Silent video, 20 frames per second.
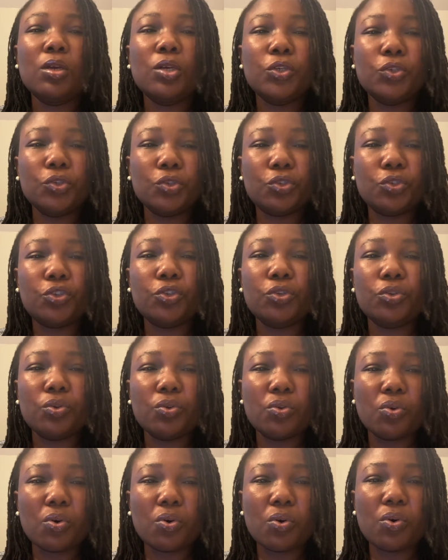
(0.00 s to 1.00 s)
You should
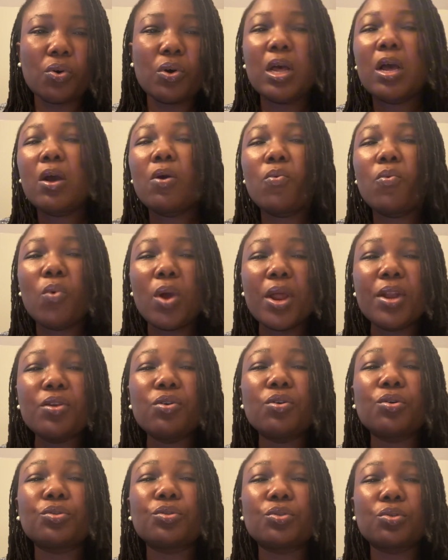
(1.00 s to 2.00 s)
know when
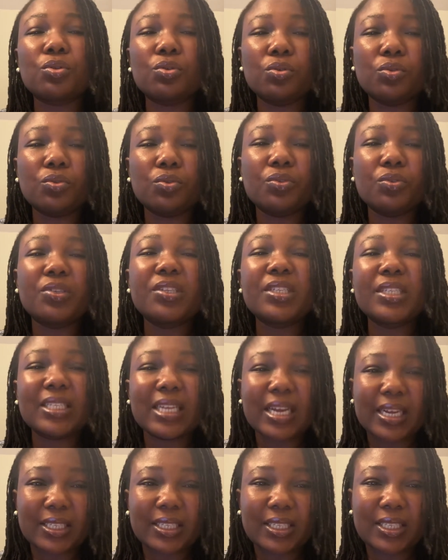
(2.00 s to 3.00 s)
your school
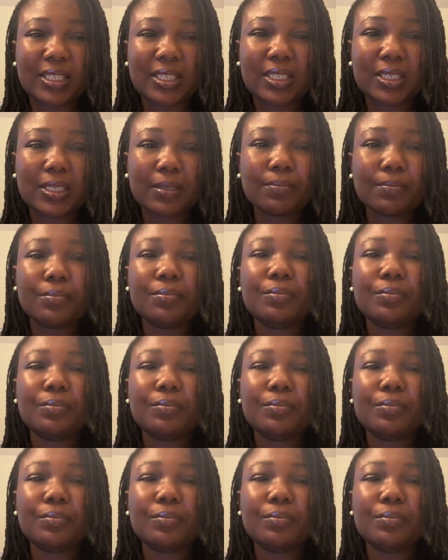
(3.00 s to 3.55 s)
starts.